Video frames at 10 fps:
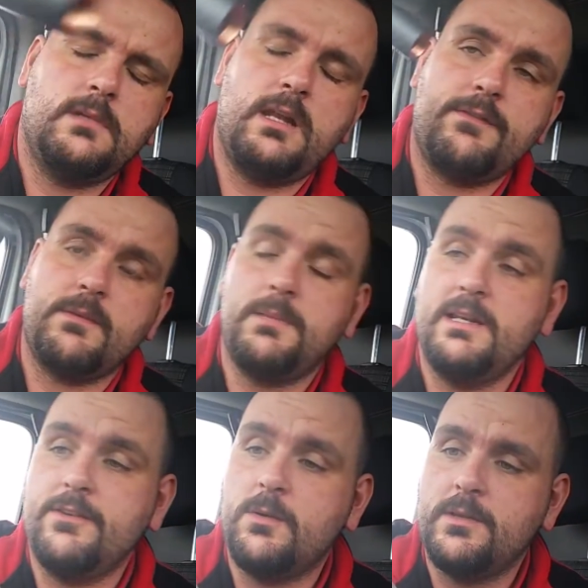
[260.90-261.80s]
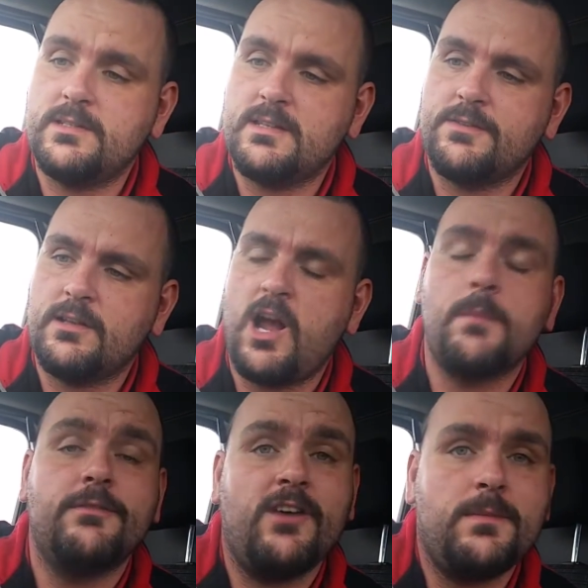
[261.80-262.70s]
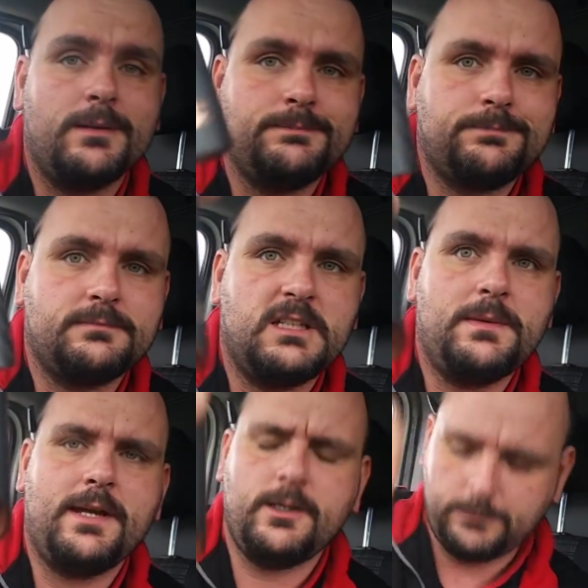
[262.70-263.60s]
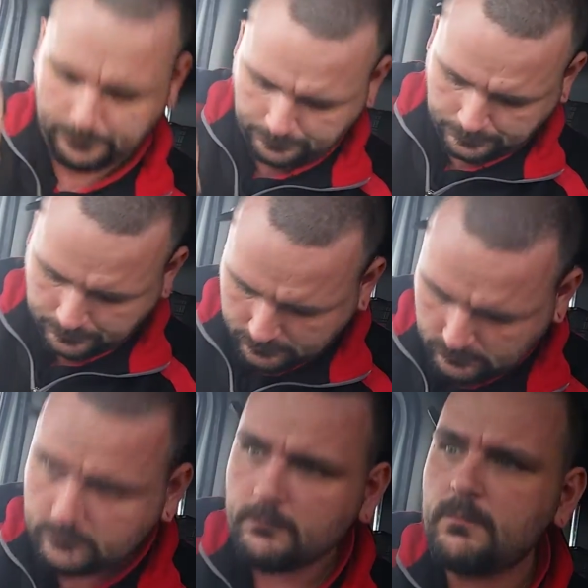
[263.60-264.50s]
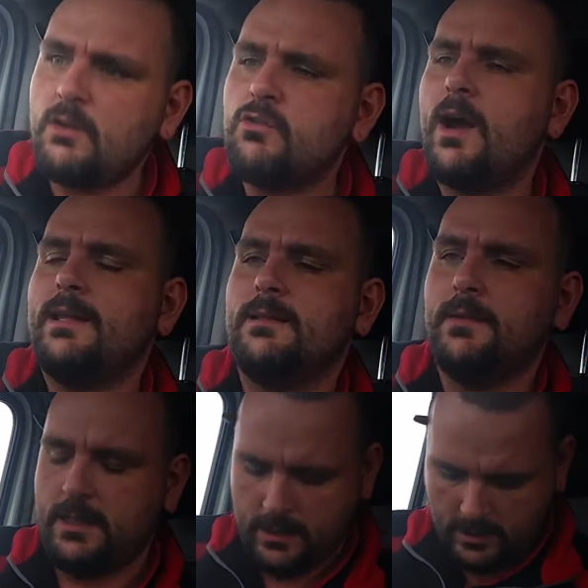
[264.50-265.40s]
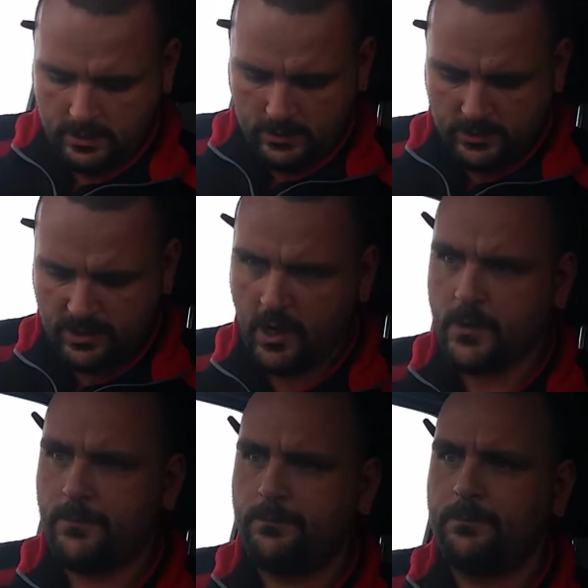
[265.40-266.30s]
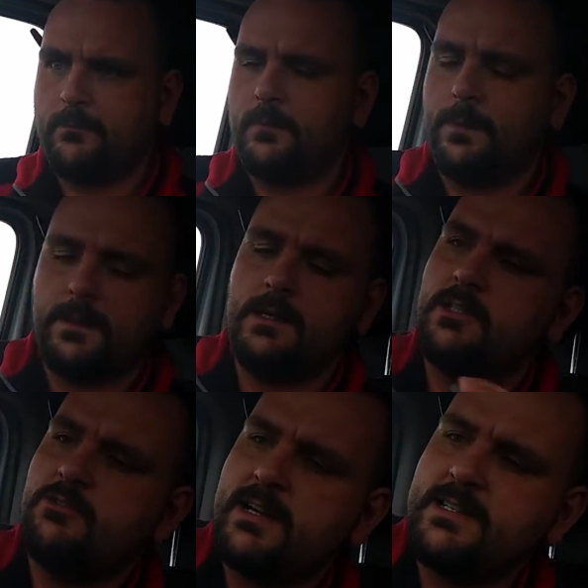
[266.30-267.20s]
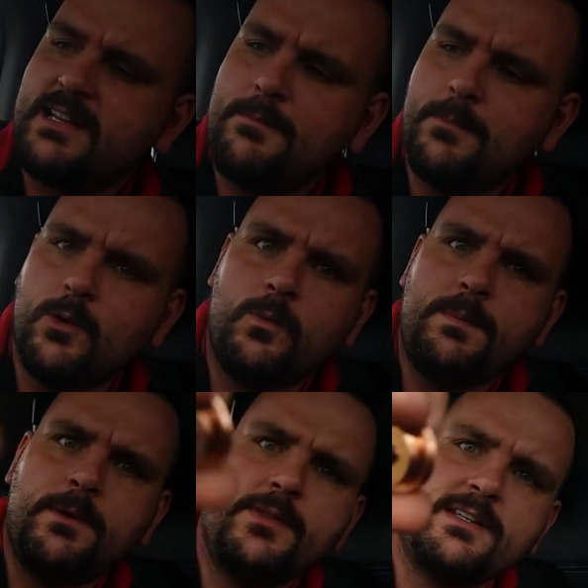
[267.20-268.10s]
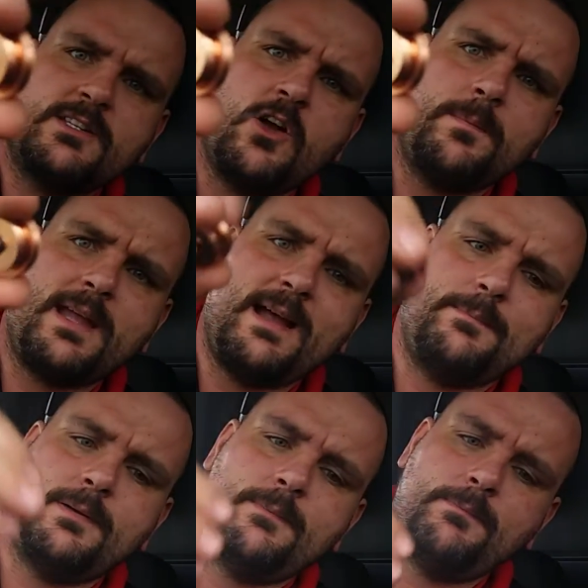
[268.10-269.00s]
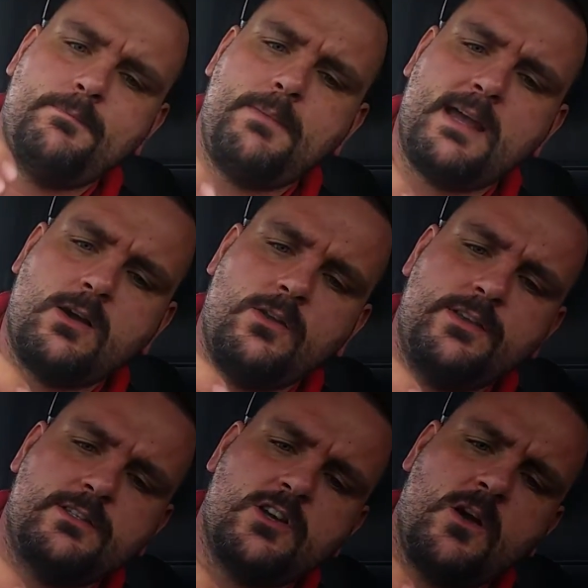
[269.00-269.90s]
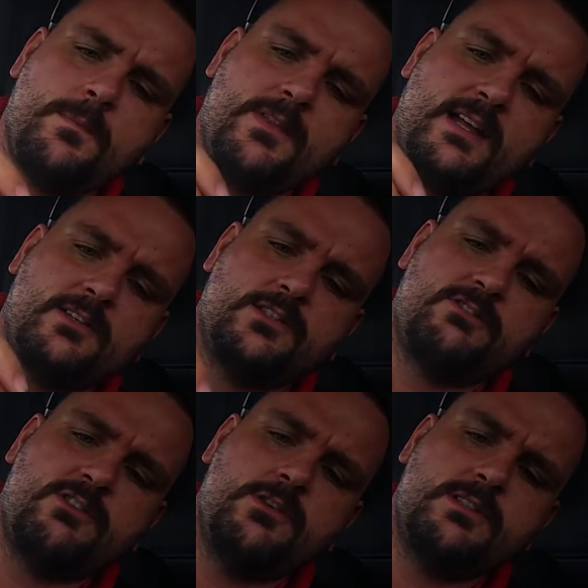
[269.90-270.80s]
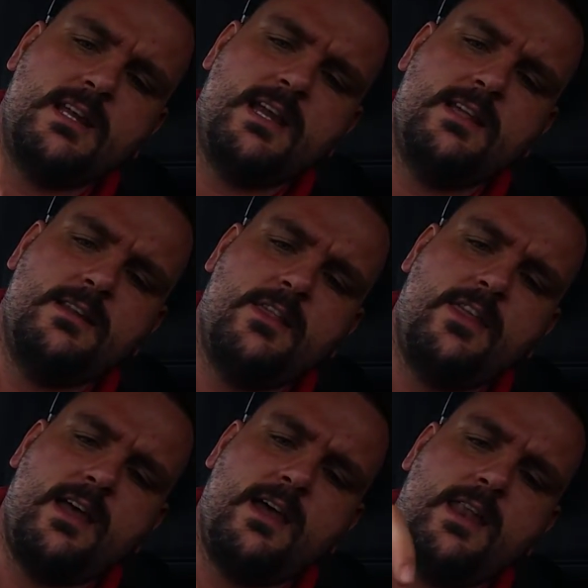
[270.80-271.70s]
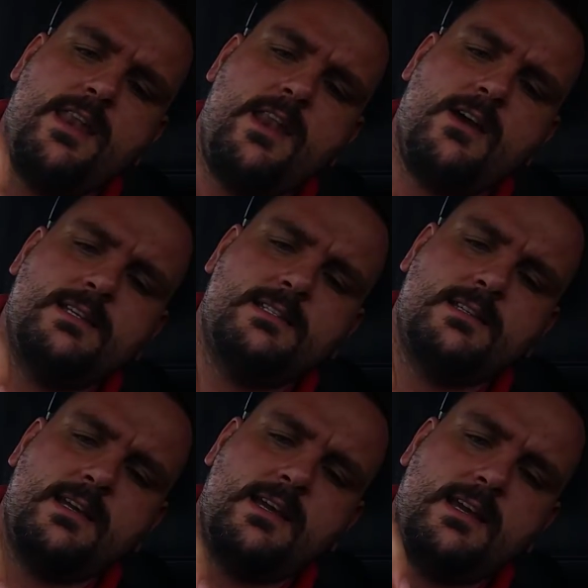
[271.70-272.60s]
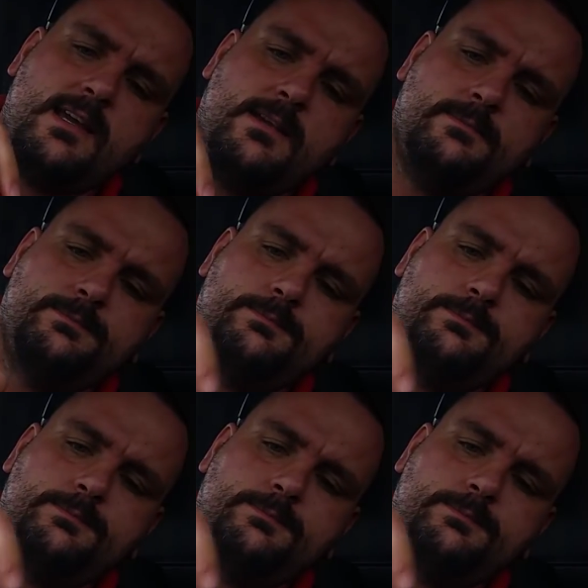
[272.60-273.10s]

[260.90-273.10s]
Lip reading: and I've completely forgotten what this stuff's, carbon fibre. There we go. Right, so to reassemble, we put this top cap back on the top. That just screws in there nicely.